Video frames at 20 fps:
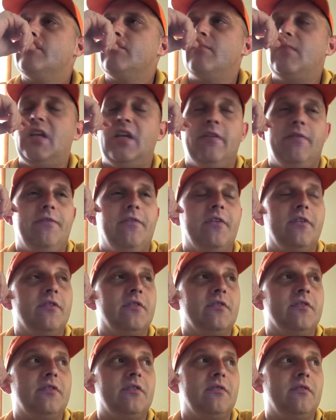if
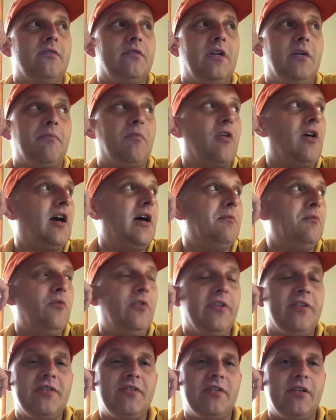there's a problem
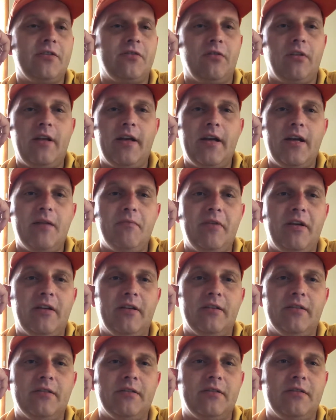with the central air
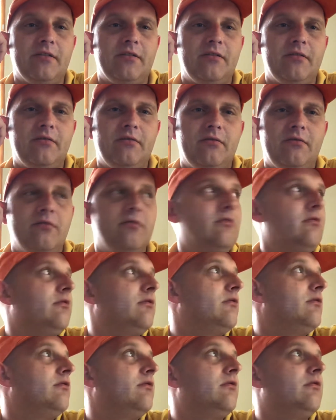because,
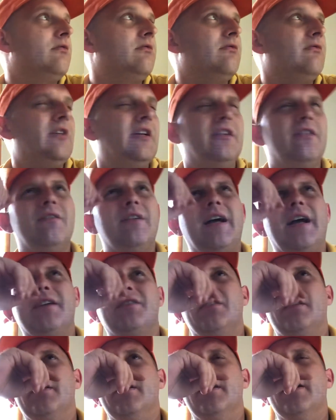well,
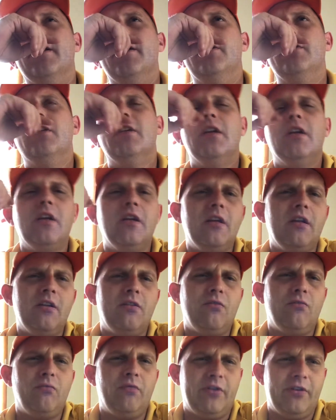actually no,
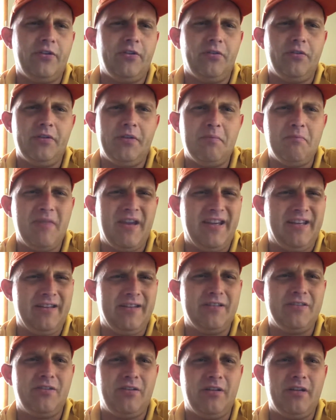when you're doing the
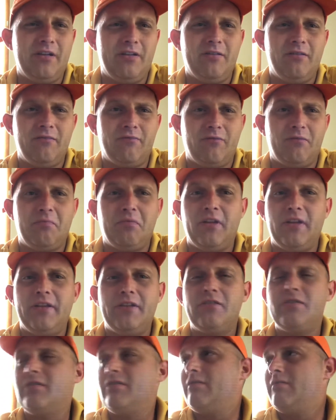maintenance you need to
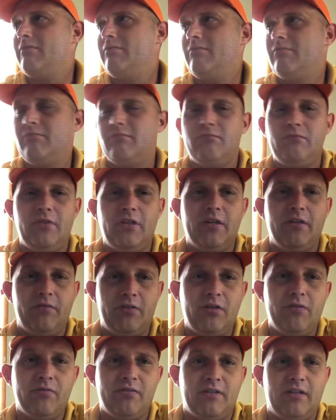replace,
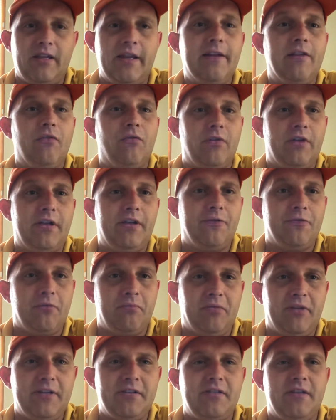you as a landlord need to
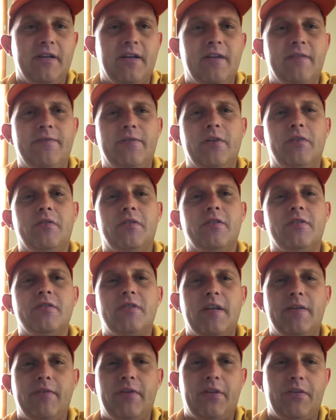replace the air filters
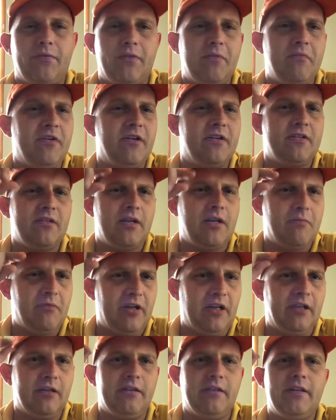every 3 months, and I'm going to
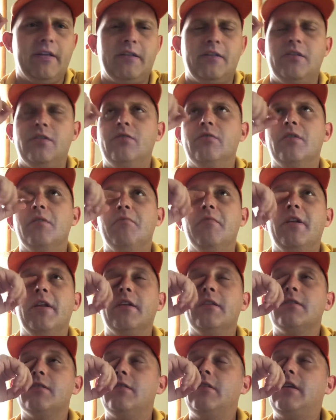get to that too in a
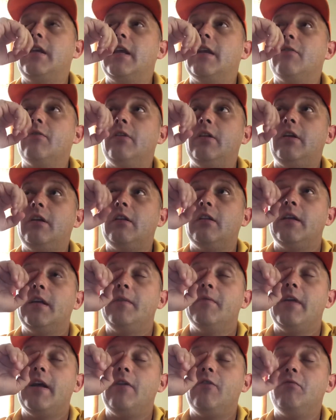minute, so you can't really claim
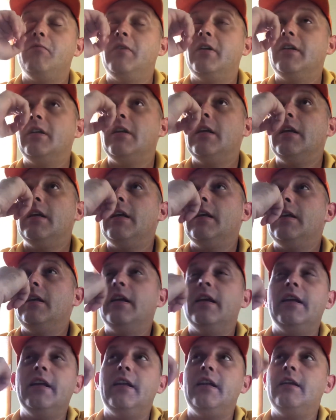that one. But yeah,
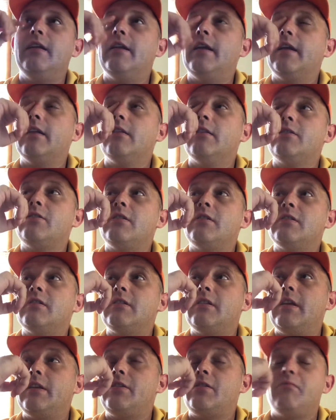any negligence
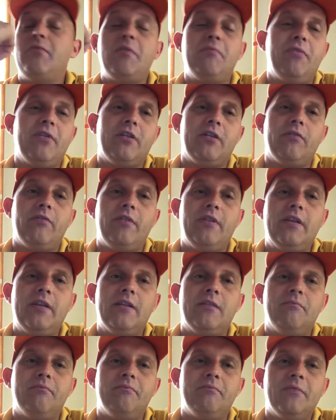that should be put on
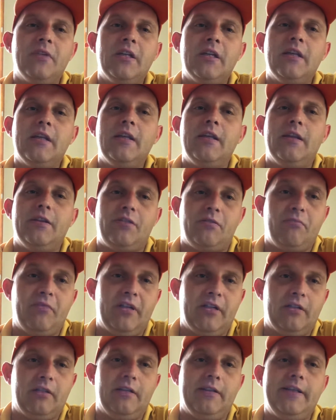them. It should be in
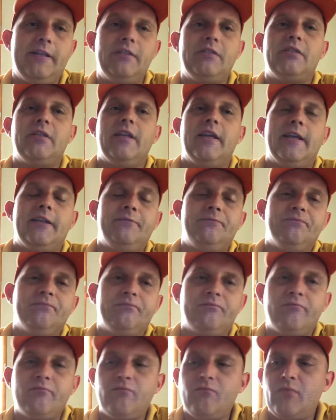the lease that
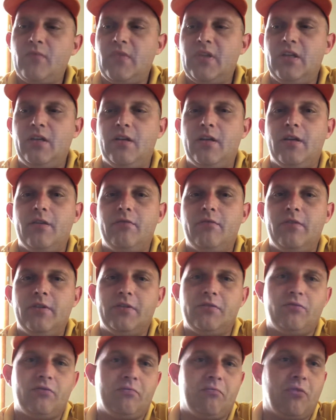
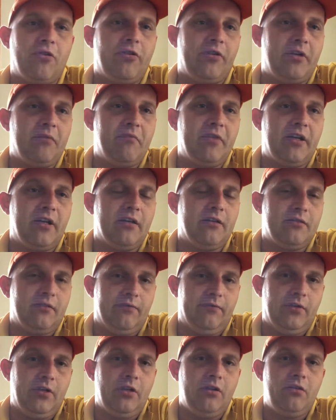this was broken because of
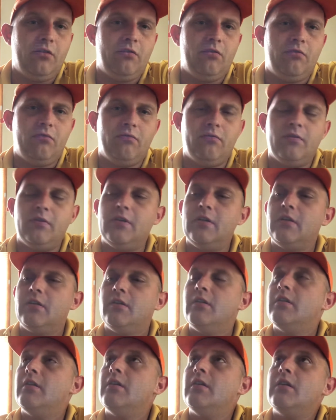you,
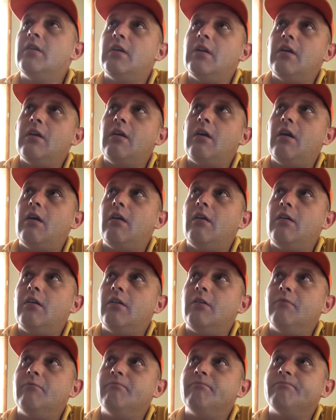
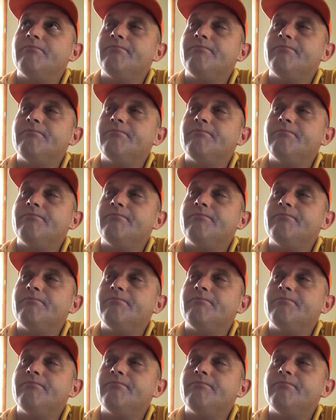and